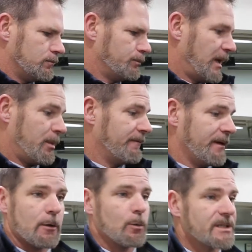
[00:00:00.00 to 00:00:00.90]
maybe the
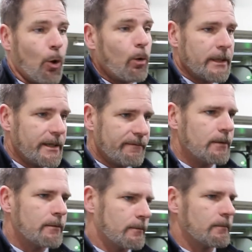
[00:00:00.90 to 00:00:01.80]
vehicle was stolen even.
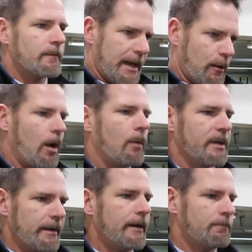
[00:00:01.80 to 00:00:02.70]
Right. That'll all be there.